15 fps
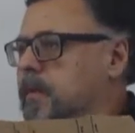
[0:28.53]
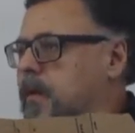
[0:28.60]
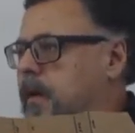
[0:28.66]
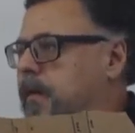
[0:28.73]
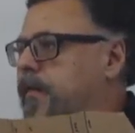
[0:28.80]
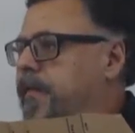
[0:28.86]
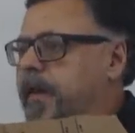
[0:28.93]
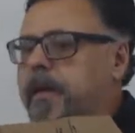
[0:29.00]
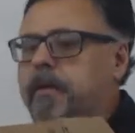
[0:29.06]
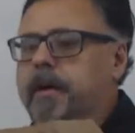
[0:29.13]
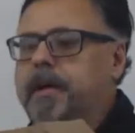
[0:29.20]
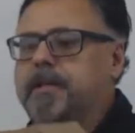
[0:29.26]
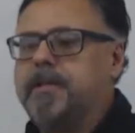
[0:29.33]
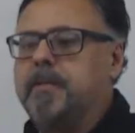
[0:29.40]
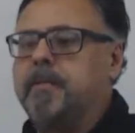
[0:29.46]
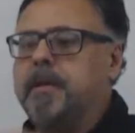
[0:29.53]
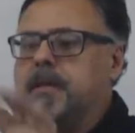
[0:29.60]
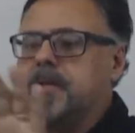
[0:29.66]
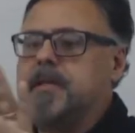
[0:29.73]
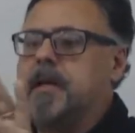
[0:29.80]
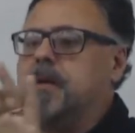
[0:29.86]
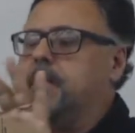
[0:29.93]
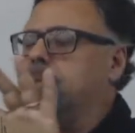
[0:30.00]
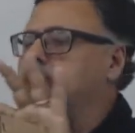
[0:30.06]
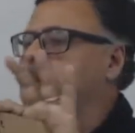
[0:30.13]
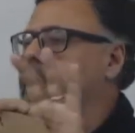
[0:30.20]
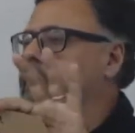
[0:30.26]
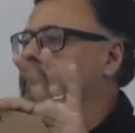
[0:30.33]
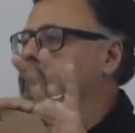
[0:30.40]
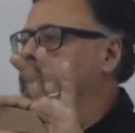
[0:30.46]
configuration, but the center
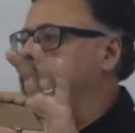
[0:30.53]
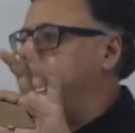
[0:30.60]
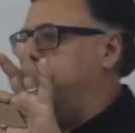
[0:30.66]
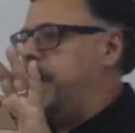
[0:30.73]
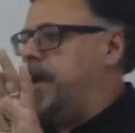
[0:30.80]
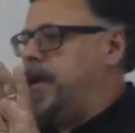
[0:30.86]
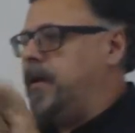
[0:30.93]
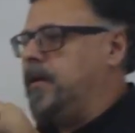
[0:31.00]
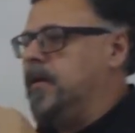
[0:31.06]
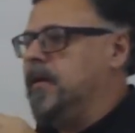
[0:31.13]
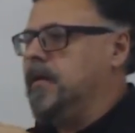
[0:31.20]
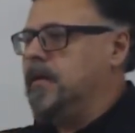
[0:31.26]
part would remain